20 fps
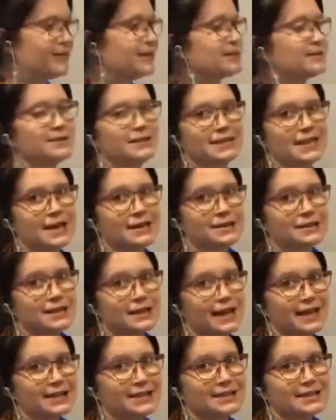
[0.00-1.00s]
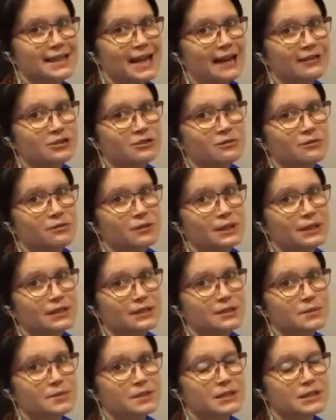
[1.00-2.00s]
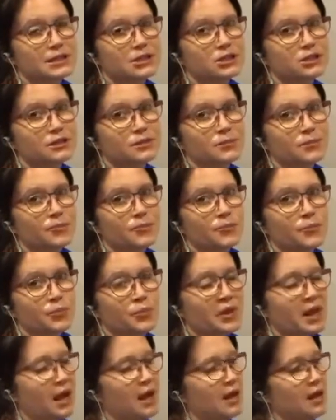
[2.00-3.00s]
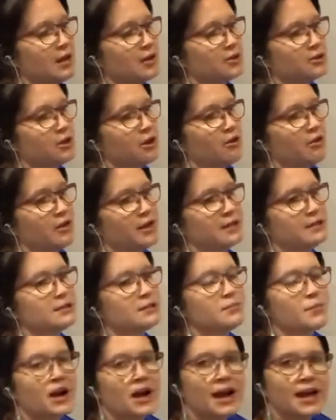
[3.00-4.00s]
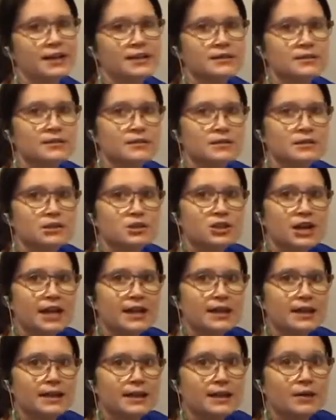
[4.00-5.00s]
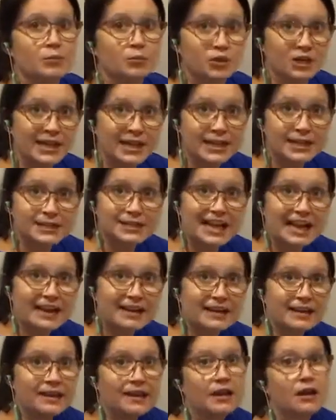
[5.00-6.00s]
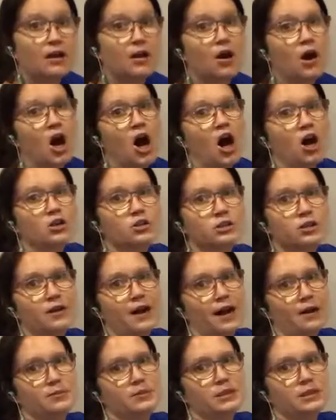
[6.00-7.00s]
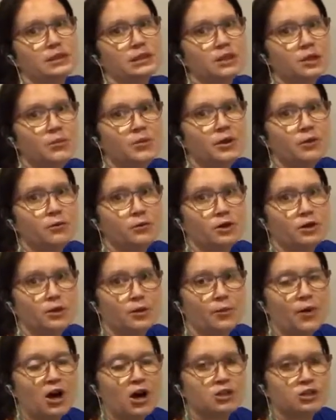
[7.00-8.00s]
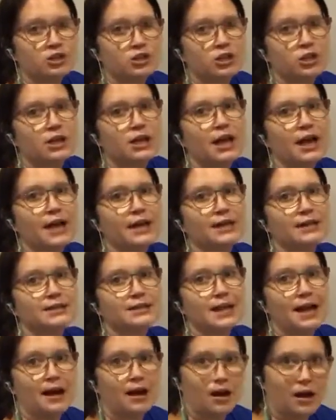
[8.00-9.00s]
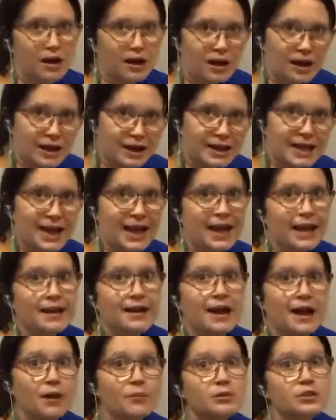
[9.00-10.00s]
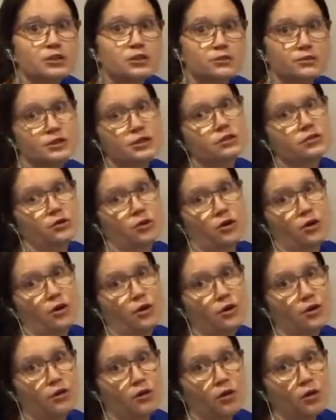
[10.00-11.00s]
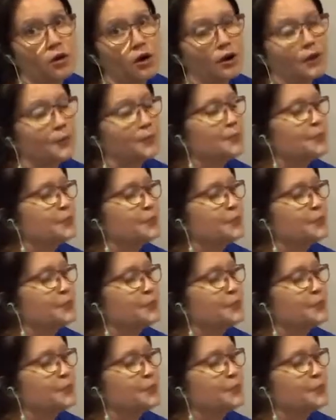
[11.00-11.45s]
of us, we tend to like slouch when we're in this position. So this spine strengthening breathing technique also helps a little bit with your posture, and it's again helping to restore the core.